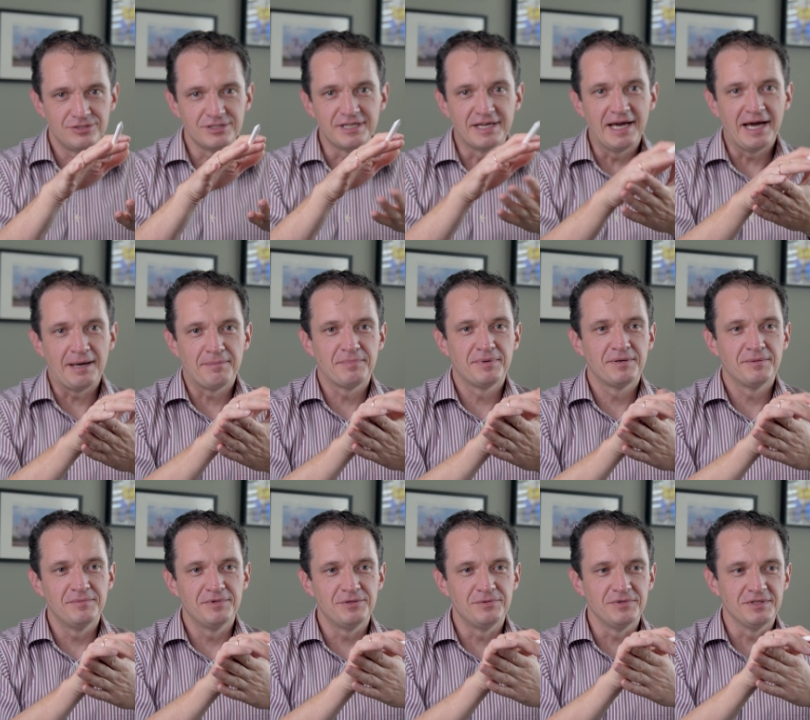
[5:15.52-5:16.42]
gap
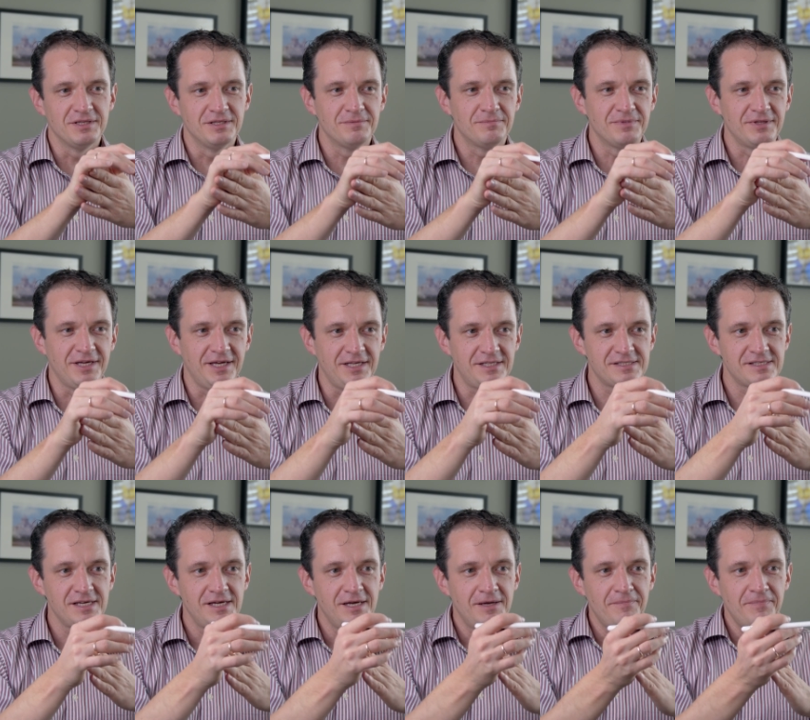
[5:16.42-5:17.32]
between the plates.
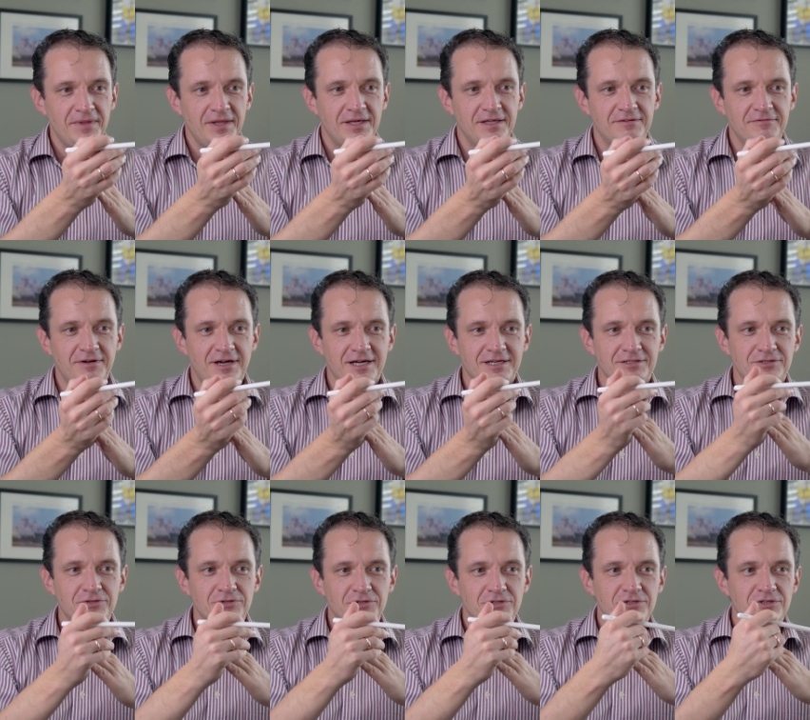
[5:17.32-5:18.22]
In
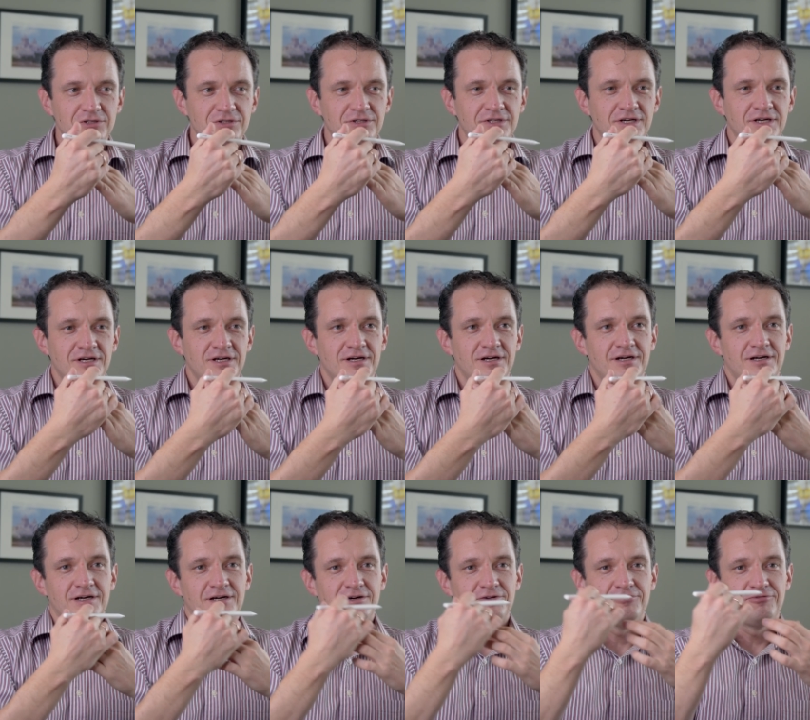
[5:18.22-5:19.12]
fact, you could uh,